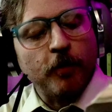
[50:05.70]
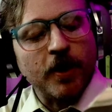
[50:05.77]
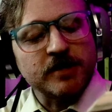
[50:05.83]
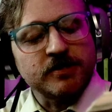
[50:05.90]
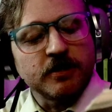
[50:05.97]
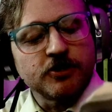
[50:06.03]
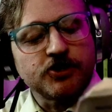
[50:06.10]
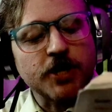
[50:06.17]

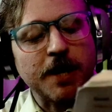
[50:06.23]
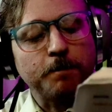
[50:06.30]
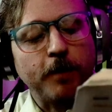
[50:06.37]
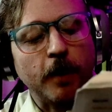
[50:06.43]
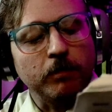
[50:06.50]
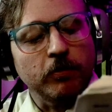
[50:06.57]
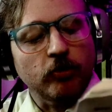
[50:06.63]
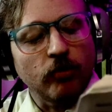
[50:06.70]
precedent shaped
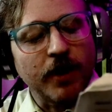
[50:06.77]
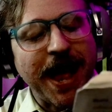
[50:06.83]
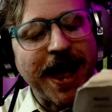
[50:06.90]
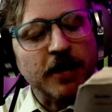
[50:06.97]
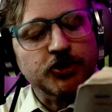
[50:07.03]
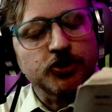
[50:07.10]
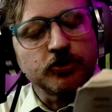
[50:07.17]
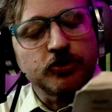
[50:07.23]
public
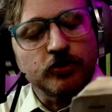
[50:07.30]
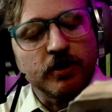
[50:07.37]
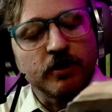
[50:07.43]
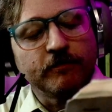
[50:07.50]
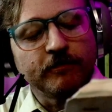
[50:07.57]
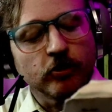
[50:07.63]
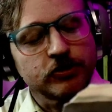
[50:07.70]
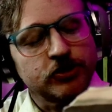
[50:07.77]
reaction to the
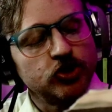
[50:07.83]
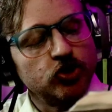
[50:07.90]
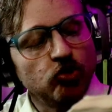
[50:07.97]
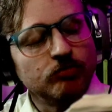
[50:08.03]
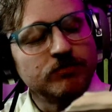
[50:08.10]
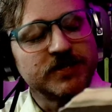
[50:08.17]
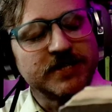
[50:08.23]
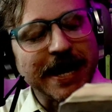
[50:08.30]
diverse
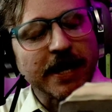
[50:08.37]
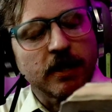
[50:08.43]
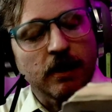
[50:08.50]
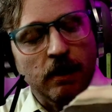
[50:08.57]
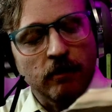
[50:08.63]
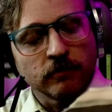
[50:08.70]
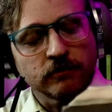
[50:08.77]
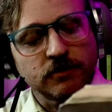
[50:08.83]
doomsday
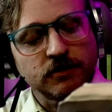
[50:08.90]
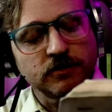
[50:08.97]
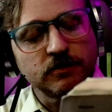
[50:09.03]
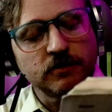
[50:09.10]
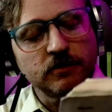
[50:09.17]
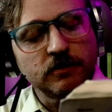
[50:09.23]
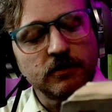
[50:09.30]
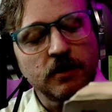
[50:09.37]
cults.
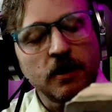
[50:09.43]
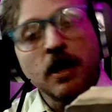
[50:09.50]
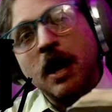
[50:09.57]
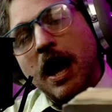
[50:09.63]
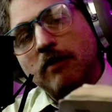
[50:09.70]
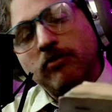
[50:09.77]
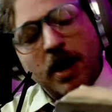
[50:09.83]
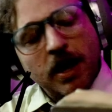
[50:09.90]

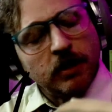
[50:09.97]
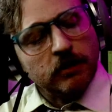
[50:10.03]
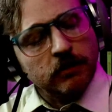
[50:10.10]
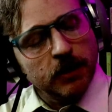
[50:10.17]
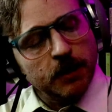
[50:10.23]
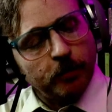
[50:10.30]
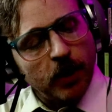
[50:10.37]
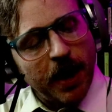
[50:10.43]

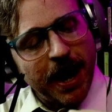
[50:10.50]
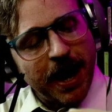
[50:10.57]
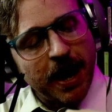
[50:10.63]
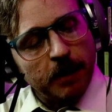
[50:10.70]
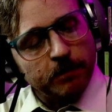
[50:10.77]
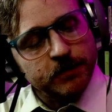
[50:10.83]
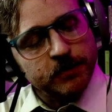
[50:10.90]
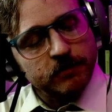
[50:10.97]
Ironically,
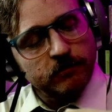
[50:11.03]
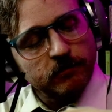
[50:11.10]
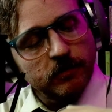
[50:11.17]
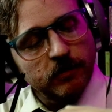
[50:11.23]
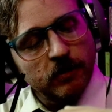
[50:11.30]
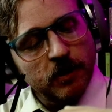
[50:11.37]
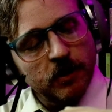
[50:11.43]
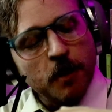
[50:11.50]
perhaps,
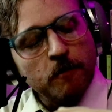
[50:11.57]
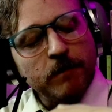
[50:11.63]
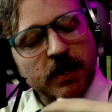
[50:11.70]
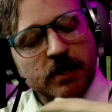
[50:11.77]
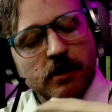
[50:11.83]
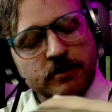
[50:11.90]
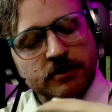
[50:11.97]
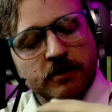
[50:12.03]

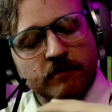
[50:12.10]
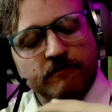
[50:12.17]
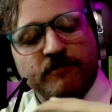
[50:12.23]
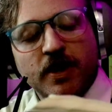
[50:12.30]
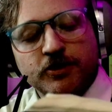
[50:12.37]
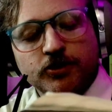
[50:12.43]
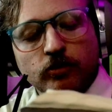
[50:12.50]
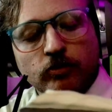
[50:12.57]
because
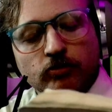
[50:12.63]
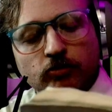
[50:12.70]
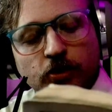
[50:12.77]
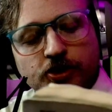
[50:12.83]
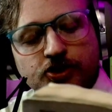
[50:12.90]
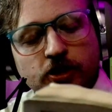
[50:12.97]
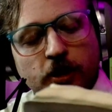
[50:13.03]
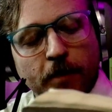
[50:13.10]
conventional
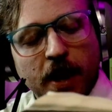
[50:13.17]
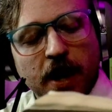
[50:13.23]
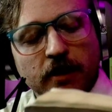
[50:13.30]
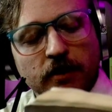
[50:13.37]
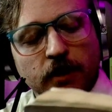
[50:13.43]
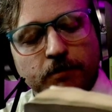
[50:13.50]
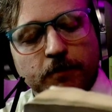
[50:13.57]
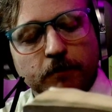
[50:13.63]
Christian
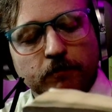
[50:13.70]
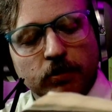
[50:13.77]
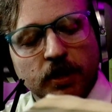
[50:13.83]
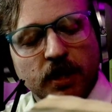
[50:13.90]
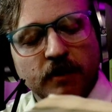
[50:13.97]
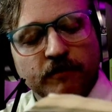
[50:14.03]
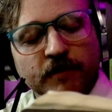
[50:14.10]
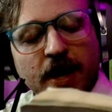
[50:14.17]
apocalyptic
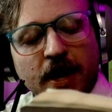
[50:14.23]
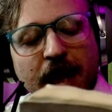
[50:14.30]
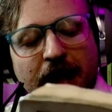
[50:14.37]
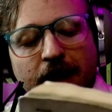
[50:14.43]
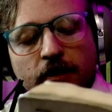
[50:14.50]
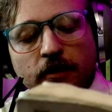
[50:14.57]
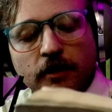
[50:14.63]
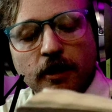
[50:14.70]
belief
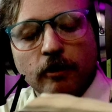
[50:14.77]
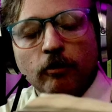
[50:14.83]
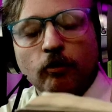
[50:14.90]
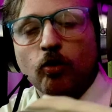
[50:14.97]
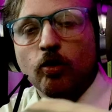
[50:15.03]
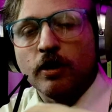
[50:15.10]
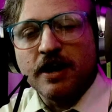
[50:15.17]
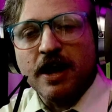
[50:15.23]
had
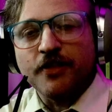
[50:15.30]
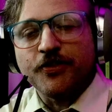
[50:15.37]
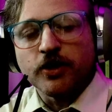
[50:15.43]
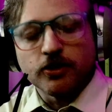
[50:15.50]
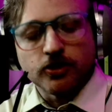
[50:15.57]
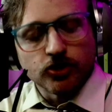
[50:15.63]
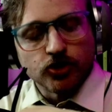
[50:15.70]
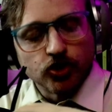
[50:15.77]
little or
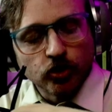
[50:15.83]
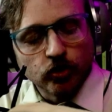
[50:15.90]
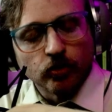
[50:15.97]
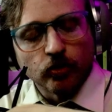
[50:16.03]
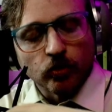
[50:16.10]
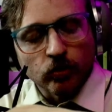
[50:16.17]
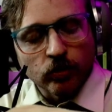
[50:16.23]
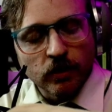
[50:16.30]
nothing to
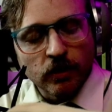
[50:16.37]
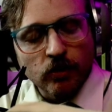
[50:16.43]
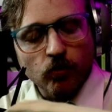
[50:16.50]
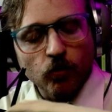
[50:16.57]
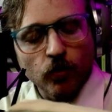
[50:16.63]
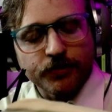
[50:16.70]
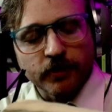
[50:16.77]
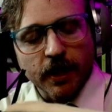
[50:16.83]
do
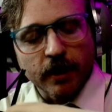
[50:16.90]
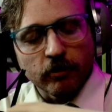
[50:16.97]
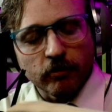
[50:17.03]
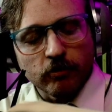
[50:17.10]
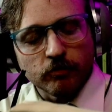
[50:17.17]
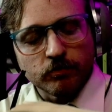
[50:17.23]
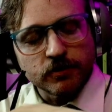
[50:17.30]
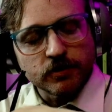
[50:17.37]
with the later
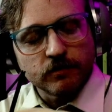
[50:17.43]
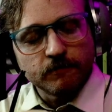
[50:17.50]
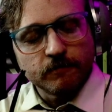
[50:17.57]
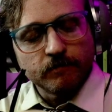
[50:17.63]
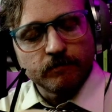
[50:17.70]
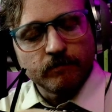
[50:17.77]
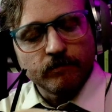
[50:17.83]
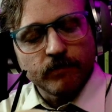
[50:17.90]
groups.
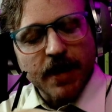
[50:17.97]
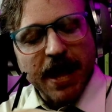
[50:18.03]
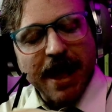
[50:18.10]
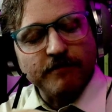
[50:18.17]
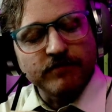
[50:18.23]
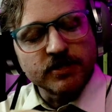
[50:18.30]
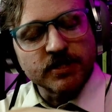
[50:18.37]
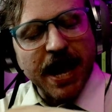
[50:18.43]

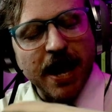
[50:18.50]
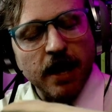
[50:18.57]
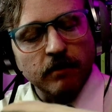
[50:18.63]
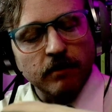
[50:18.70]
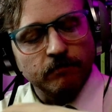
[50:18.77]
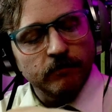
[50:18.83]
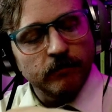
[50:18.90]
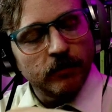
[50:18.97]
Heaven's
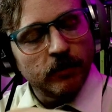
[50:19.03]
Gate